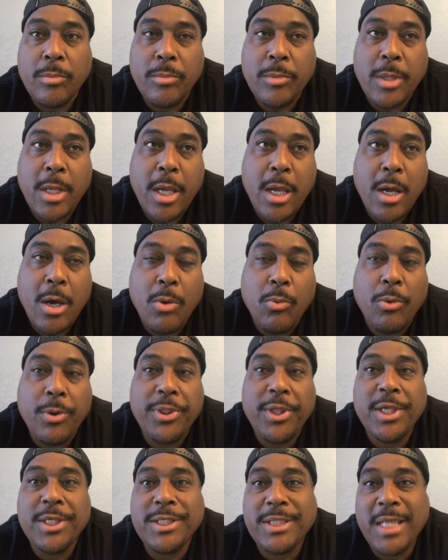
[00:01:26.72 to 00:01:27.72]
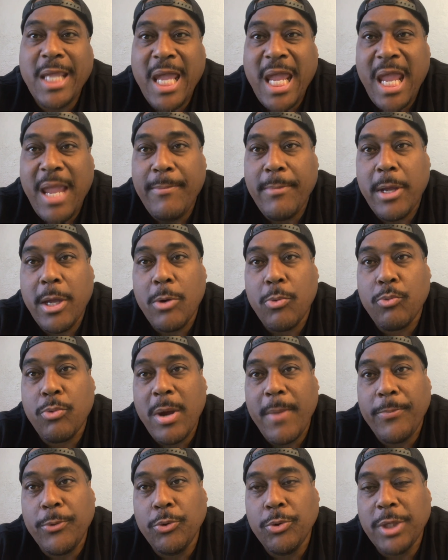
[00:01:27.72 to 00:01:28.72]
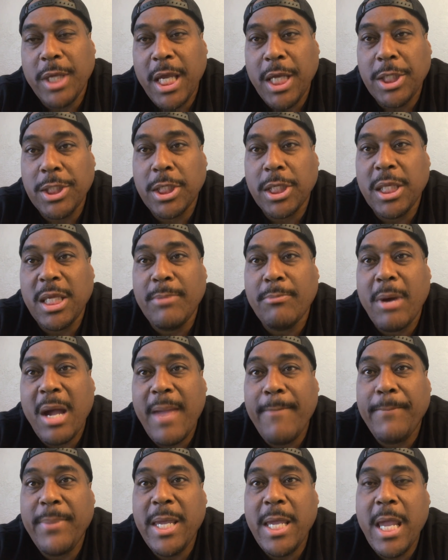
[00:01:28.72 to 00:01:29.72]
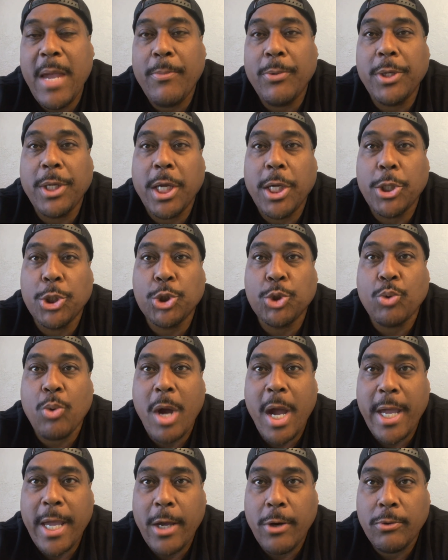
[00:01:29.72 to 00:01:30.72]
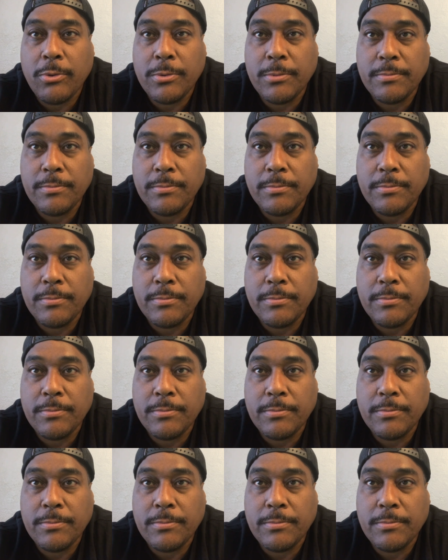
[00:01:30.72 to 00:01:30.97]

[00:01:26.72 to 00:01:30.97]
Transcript: Now, with his name and reputation, he might be able to get a tryout.